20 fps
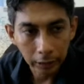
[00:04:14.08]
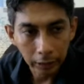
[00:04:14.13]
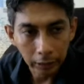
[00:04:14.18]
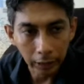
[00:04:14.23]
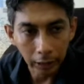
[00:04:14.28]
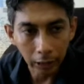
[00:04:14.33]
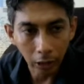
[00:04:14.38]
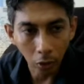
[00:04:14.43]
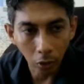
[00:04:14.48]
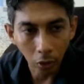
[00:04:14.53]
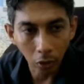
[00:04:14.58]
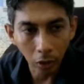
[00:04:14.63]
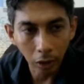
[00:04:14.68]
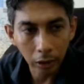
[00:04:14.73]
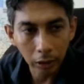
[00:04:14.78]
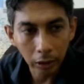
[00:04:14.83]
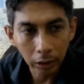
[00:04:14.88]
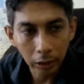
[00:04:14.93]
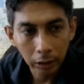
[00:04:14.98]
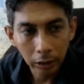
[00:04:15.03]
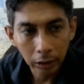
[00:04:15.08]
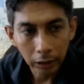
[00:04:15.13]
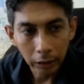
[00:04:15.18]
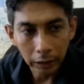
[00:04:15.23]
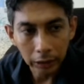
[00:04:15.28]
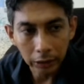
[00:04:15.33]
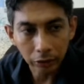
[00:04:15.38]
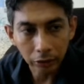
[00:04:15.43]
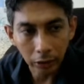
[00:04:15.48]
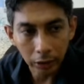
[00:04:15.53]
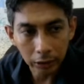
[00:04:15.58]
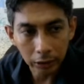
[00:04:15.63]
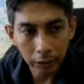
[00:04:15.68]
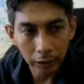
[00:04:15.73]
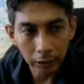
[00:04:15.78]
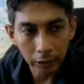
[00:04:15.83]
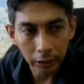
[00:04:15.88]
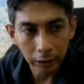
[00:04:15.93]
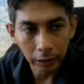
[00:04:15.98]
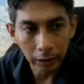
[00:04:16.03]
the call
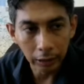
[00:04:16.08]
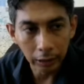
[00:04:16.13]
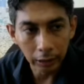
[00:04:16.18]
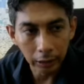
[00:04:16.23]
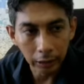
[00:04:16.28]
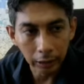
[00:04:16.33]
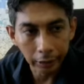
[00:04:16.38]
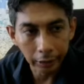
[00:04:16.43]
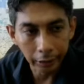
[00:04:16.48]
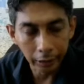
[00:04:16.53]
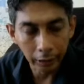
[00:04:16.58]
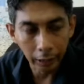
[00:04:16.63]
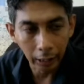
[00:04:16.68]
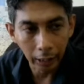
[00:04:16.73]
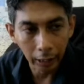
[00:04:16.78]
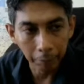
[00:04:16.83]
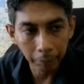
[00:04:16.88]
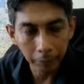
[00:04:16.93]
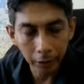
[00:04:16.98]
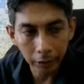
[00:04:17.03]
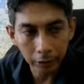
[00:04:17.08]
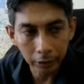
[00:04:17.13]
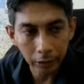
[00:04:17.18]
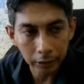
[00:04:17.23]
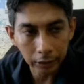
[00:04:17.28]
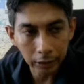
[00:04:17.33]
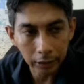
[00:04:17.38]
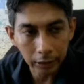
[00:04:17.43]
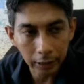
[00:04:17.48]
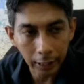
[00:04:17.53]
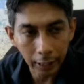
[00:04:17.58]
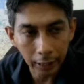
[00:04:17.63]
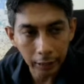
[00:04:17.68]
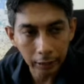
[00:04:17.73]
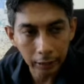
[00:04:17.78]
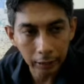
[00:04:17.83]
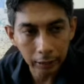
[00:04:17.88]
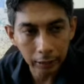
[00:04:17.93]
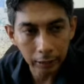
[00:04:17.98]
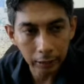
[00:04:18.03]
instruction in ARM instruction
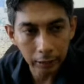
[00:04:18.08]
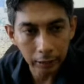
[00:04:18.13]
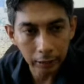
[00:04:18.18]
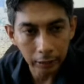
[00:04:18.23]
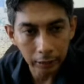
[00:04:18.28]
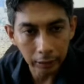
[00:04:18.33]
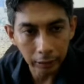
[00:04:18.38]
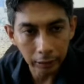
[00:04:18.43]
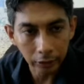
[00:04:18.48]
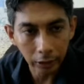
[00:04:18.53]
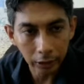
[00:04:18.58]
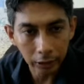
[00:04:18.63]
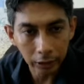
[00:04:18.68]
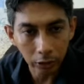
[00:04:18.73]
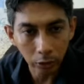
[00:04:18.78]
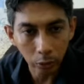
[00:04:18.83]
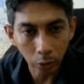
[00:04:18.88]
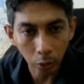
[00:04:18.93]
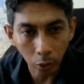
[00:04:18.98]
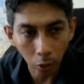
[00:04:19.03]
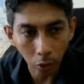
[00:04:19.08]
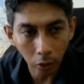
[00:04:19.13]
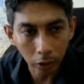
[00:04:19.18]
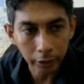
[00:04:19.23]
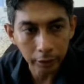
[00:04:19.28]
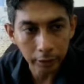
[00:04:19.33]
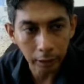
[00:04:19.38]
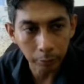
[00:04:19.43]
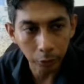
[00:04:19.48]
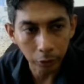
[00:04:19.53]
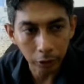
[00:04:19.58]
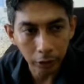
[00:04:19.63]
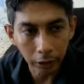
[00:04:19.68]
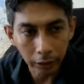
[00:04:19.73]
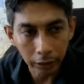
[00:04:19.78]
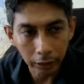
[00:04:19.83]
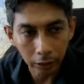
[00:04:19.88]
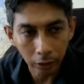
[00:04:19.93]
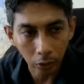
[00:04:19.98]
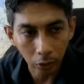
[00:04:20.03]
set. The instruction to call the subroutine
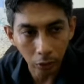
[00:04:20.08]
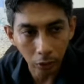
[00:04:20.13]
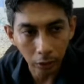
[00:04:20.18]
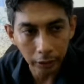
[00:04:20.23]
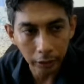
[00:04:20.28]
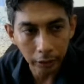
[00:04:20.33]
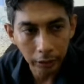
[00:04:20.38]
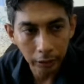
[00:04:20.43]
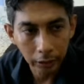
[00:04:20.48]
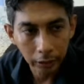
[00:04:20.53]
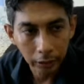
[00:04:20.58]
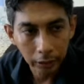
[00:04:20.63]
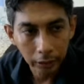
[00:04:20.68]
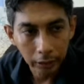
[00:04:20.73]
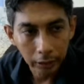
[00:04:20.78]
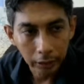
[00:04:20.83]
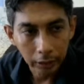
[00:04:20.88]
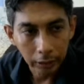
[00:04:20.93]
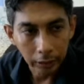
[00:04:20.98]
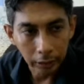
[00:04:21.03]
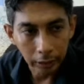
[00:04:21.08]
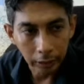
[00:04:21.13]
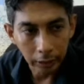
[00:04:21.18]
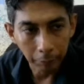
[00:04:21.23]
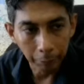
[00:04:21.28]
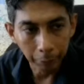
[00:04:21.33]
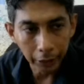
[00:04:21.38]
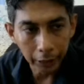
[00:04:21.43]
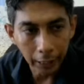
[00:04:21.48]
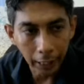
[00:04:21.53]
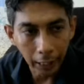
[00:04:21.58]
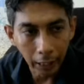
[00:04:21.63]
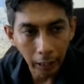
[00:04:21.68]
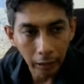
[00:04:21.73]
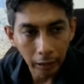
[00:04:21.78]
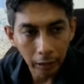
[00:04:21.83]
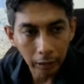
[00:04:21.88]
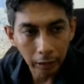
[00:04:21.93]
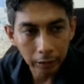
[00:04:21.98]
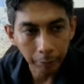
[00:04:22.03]
is called
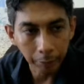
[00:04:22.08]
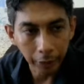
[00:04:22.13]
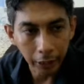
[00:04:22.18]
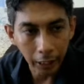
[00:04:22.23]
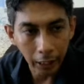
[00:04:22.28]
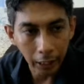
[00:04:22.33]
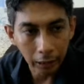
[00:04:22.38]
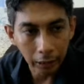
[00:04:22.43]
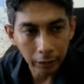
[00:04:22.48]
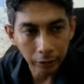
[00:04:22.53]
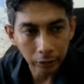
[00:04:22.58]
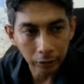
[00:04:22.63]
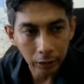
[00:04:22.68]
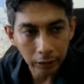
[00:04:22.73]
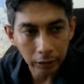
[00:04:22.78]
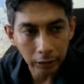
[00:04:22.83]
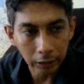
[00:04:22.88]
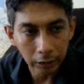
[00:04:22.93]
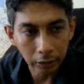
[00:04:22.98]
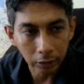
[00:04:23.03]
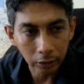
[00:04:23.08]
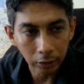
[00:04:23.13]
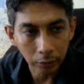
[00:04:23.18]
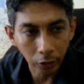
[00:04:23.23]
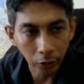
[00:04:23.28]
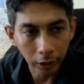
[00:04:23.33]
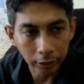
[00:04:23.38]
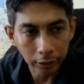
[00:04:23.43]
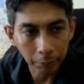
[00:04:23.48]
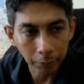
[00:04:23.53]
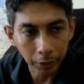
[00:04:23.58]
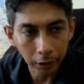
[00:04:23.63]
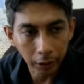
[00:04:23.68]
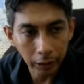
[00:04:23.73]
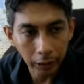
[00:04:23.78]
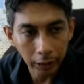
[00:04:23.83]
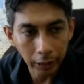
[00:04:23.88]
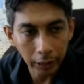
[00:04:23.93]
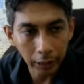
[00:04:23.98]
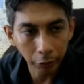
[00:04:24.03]
BL, the BL instruction. So for example,
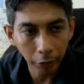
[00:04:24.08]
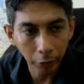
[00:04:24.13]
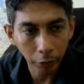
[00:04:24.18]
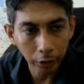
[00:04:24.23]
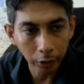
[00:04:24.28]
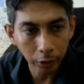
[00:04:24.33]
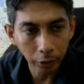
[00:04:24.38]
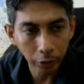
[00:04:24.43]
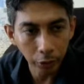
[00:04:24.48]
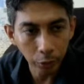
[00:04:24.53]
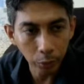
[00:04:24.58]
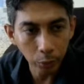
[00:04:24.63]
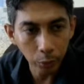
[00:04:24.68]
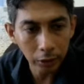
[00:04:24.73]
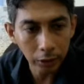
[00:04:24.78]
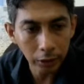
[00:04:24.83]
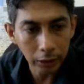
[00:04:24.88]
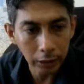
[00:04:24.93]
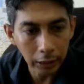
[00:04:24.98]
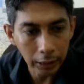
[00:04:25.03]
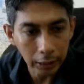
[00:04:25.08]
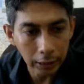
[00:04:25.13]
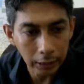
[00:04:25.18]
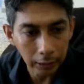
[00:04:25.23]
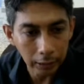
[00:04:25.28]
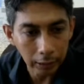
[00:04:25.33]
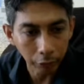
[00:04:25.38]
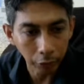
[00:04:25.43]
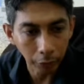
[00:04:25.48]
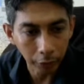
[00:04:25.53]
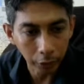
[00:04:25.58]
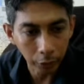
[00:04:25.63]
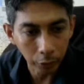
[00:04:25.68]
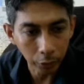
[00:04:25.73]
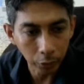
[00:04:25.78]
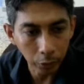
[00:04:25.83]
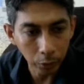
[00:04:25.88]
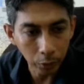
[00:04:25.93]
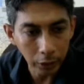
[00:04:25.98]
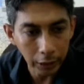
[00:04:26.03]
here we want to use this, we want to
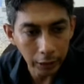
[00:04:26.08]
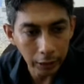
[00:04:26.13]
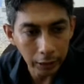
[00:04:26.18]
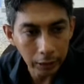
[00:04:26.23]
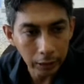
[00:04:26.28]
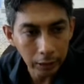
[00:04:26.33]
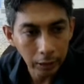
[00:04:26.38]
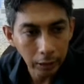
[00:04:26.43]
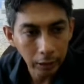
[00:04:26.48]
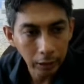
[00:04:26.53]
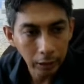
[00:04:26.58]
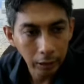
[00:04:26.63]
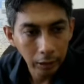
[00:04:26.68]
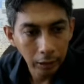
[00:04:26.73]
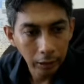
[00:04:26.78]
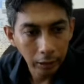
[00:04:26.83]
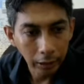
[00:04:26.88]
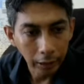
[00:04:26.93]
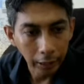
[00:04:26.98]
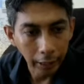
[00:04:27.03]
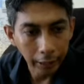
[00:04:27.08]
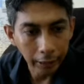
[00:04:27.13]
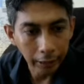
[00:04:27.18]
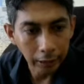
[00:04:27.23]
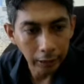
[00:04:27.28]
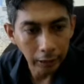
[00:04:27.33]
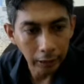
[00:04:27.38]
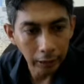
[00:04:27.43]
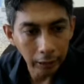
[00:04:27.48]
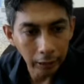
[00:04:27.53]
do this, and